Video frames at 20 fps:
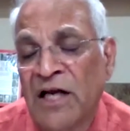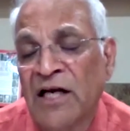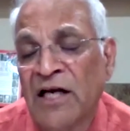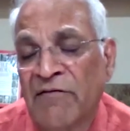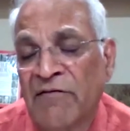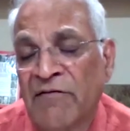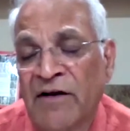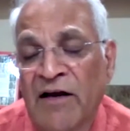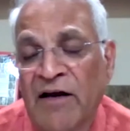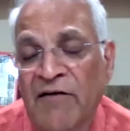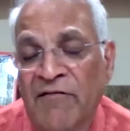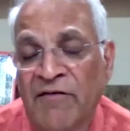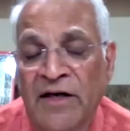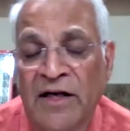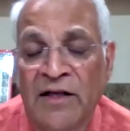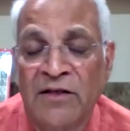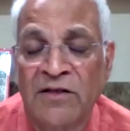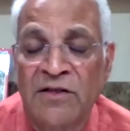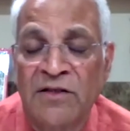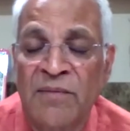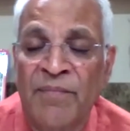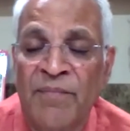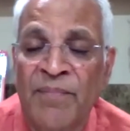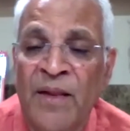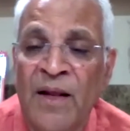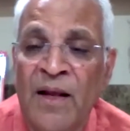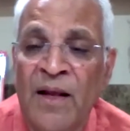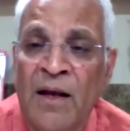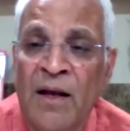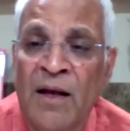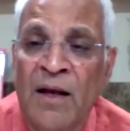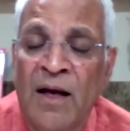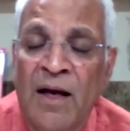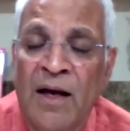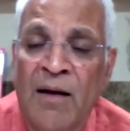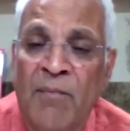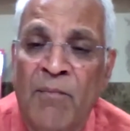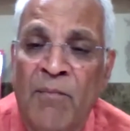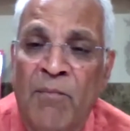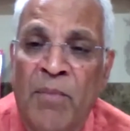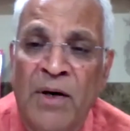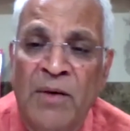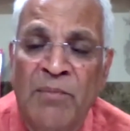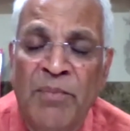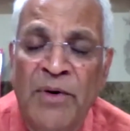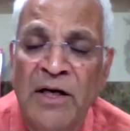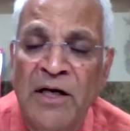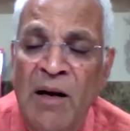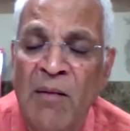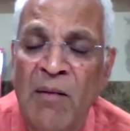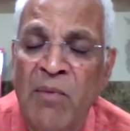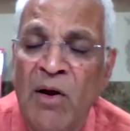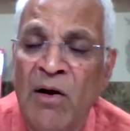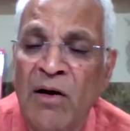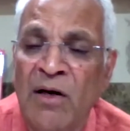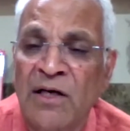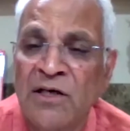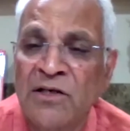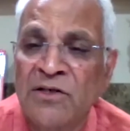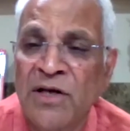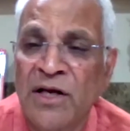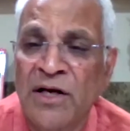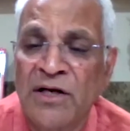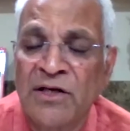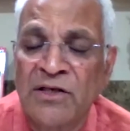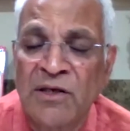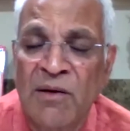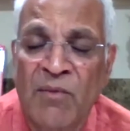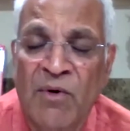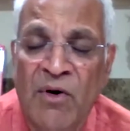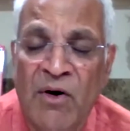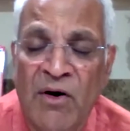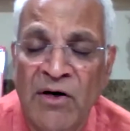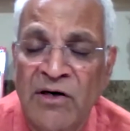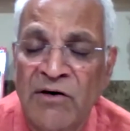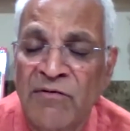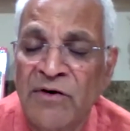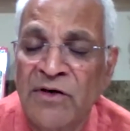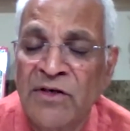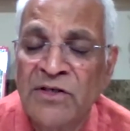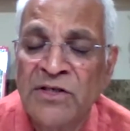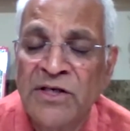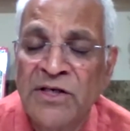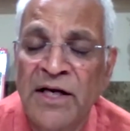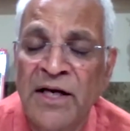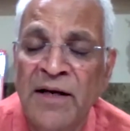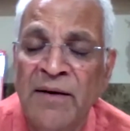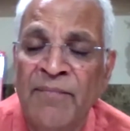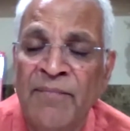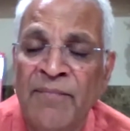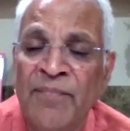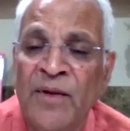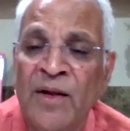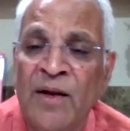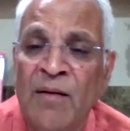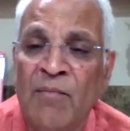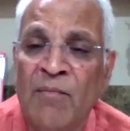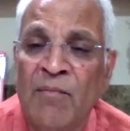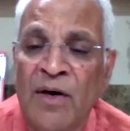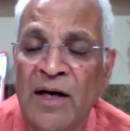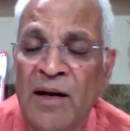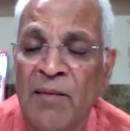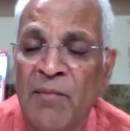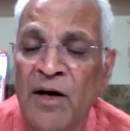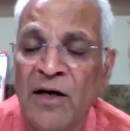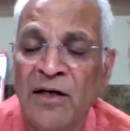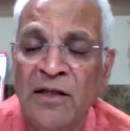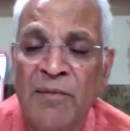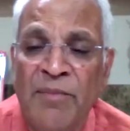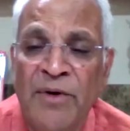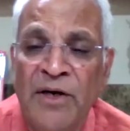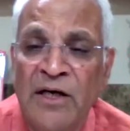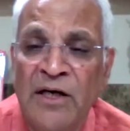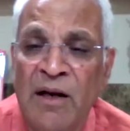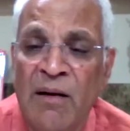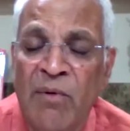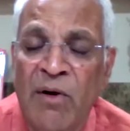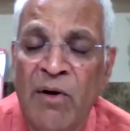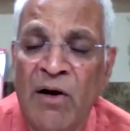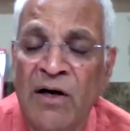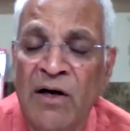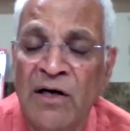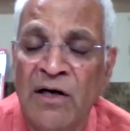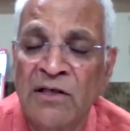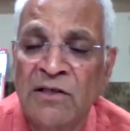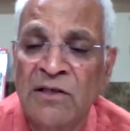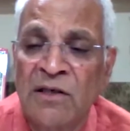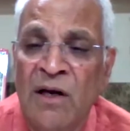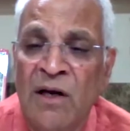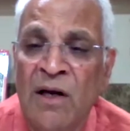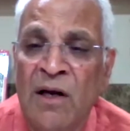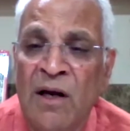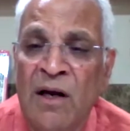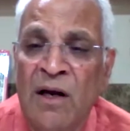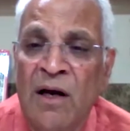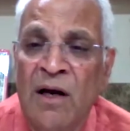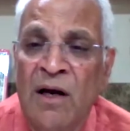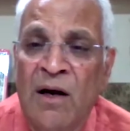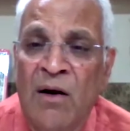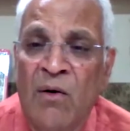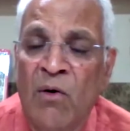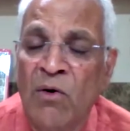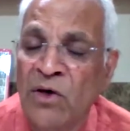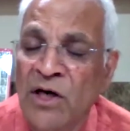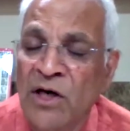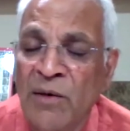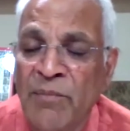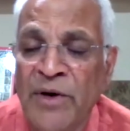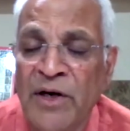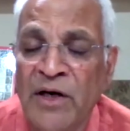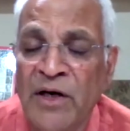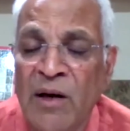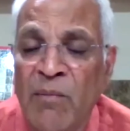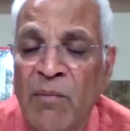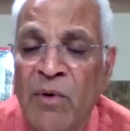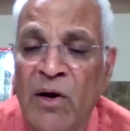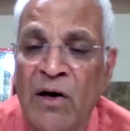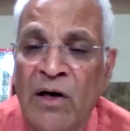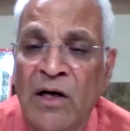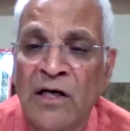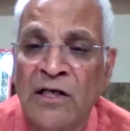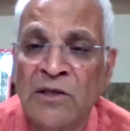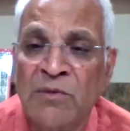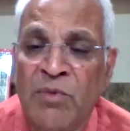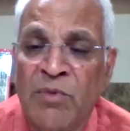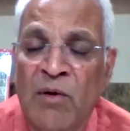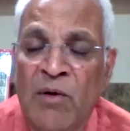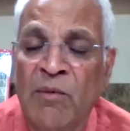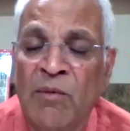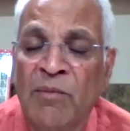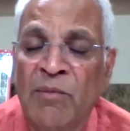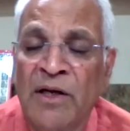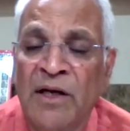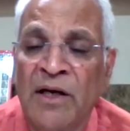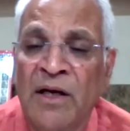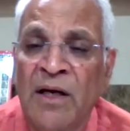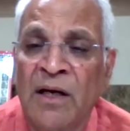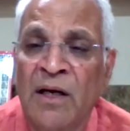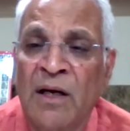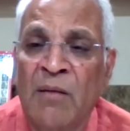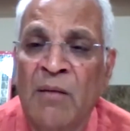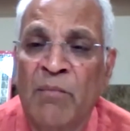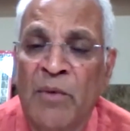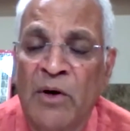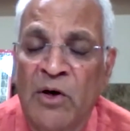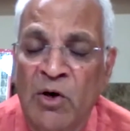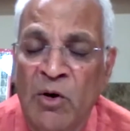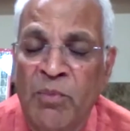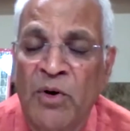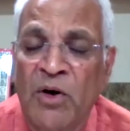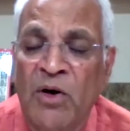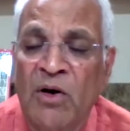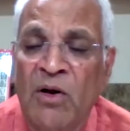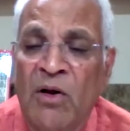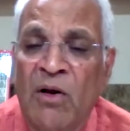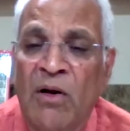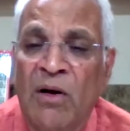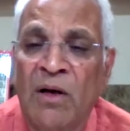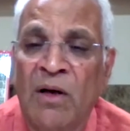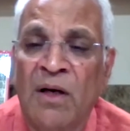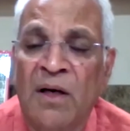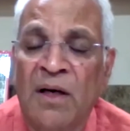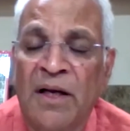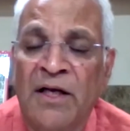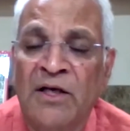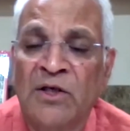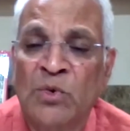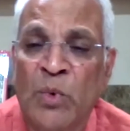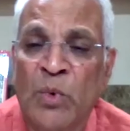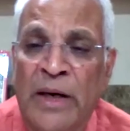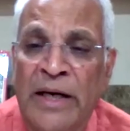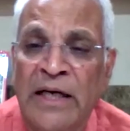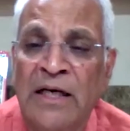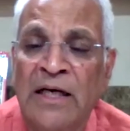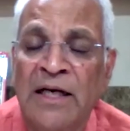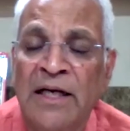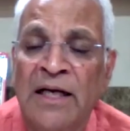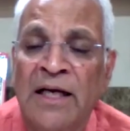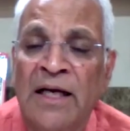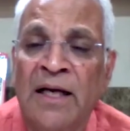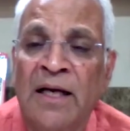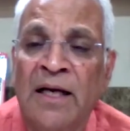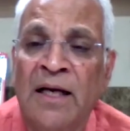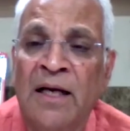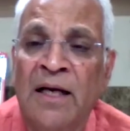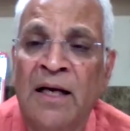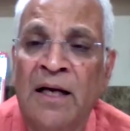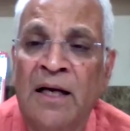scientific evidence. Uh, but beta blockers, there is some controversy. But among the beta blockers, uh, older beta blockers, probably metoprolol is widely